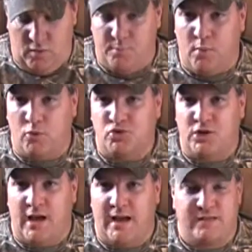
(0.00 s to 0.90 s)
bow
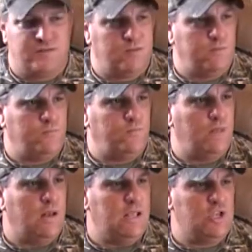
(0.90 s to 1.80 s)
jacks,
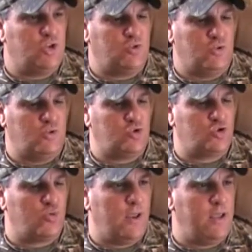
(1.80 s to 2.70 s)
leeches on the
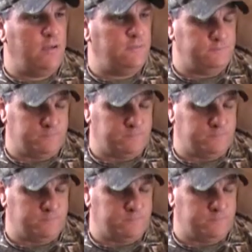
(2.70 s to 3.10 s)
string,